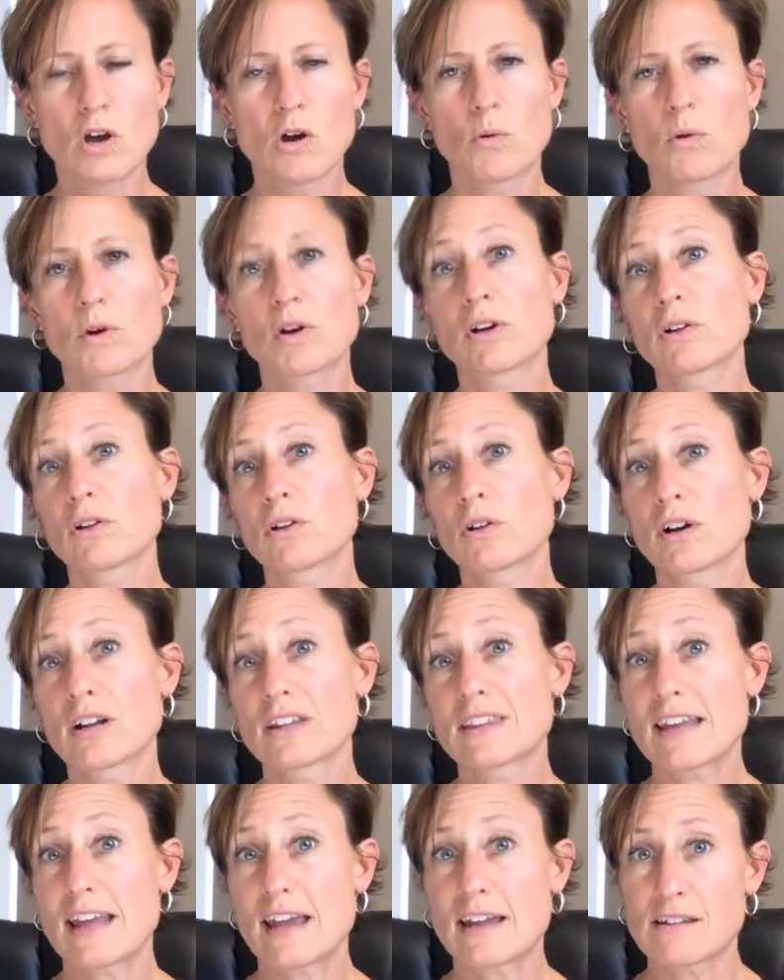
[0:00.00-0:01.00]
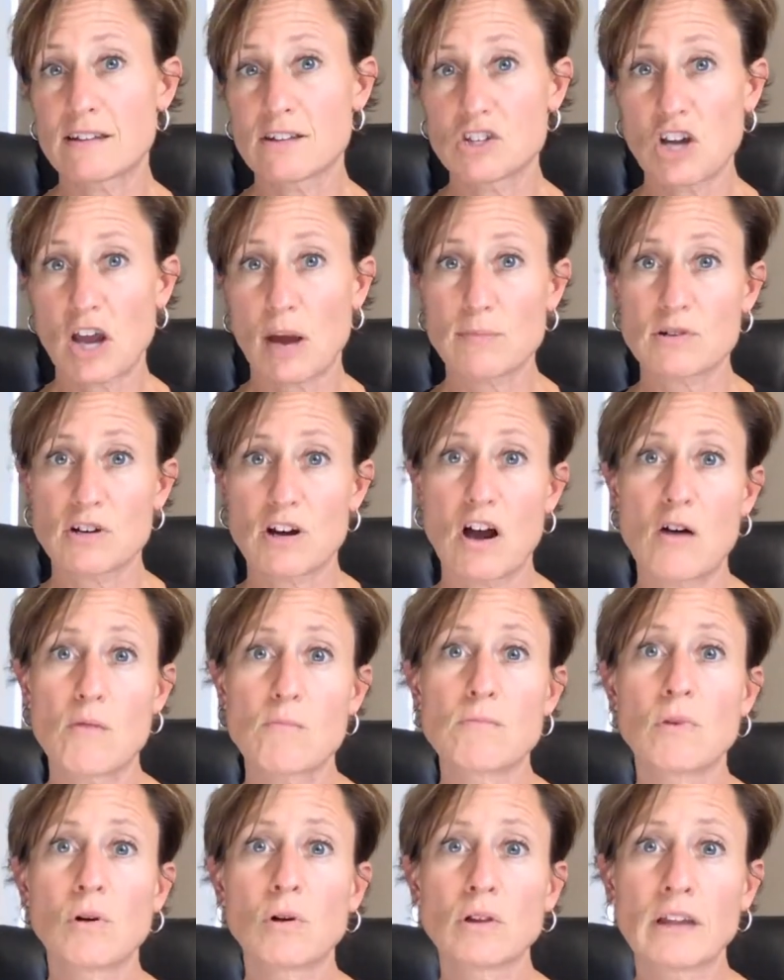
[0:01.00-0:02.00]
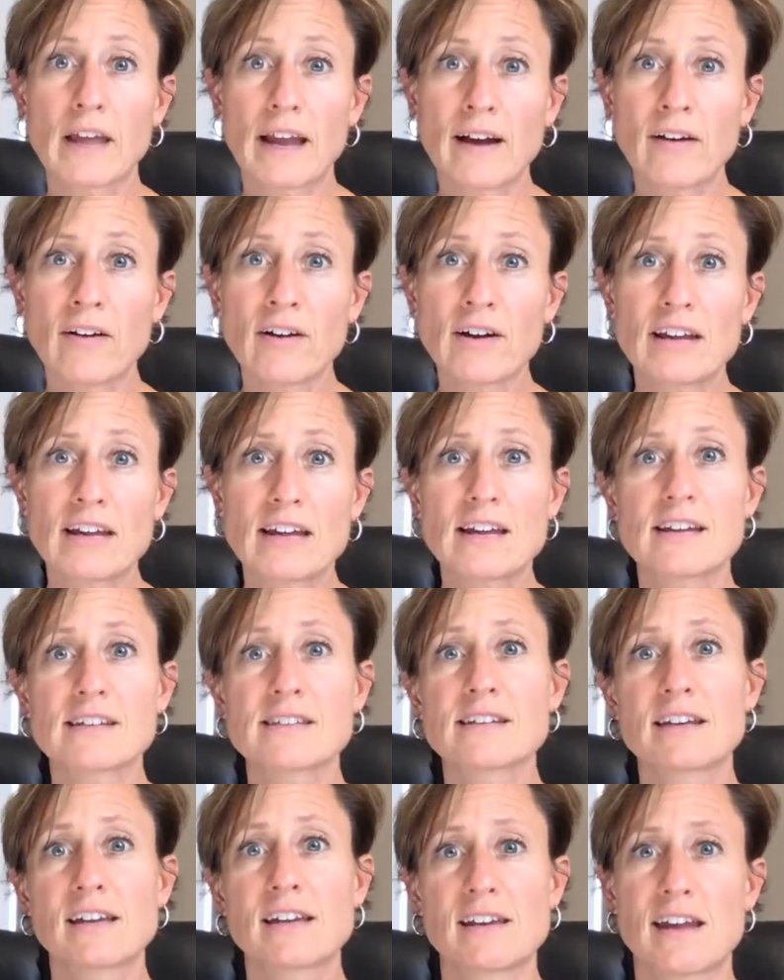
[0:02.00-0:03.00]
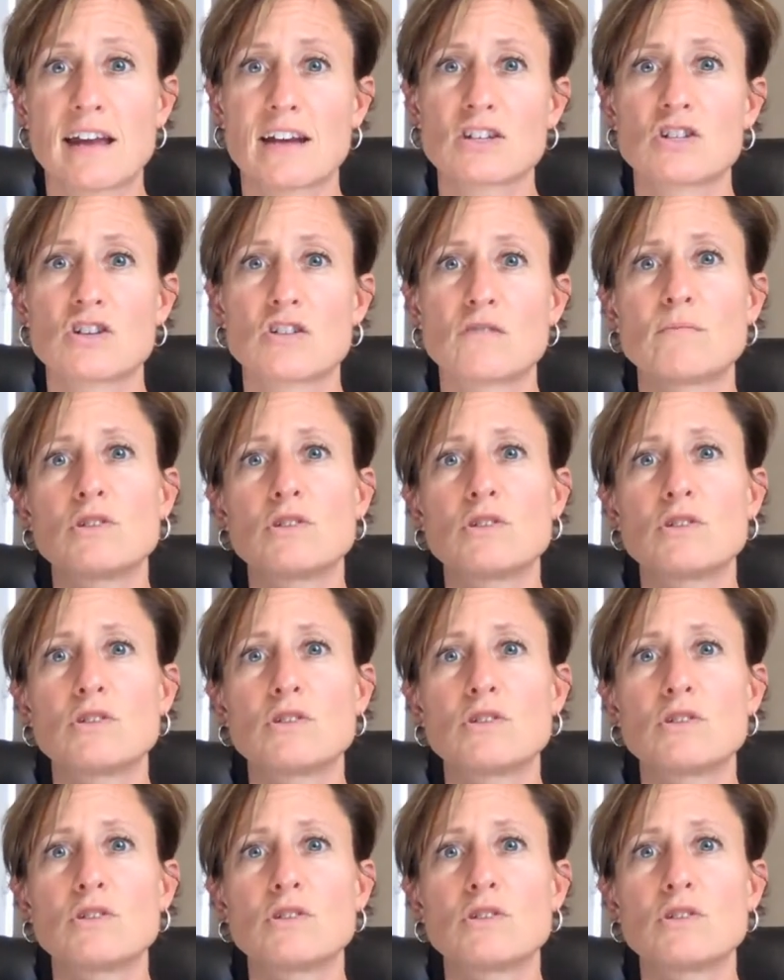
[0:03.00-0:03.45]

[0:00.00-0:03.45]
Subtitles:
We're going to learn at the end of the chapter how molarity is a connection